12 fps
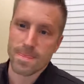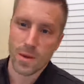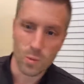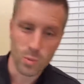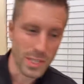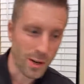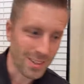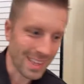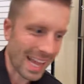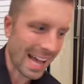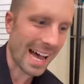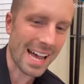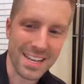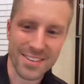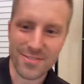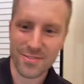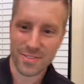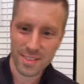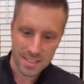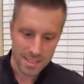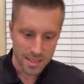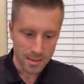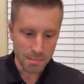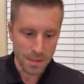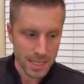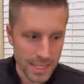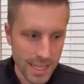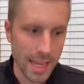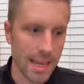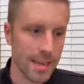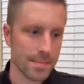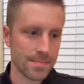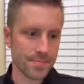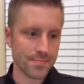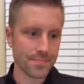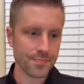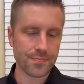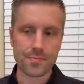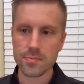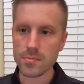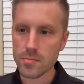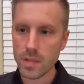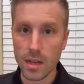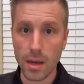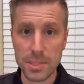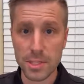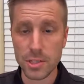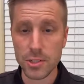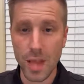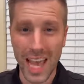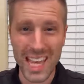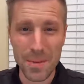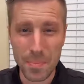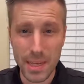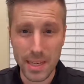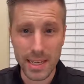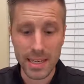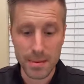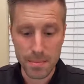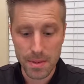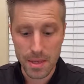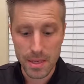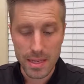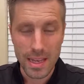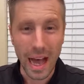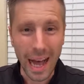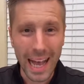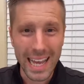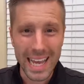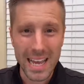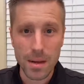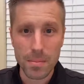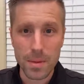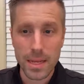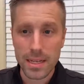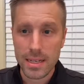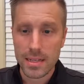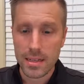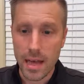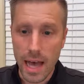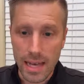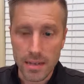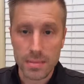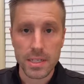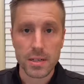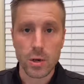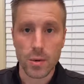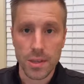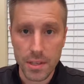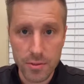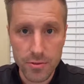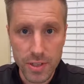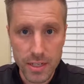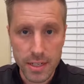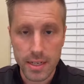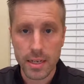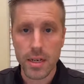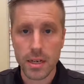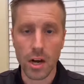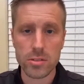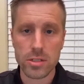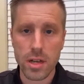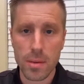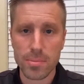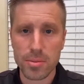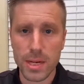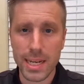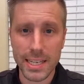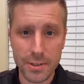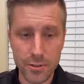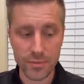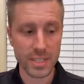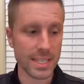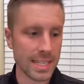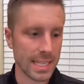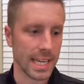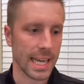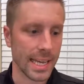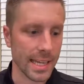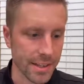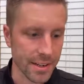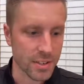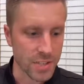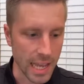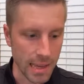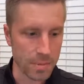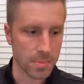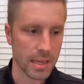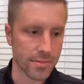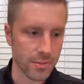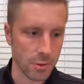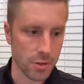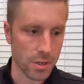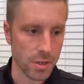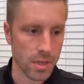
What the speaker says: We are live Monday, coming to you 8 p.m. I am Adam Hill with Hill Vending, own and operate Hill Vending in Tampa Bay, Florida.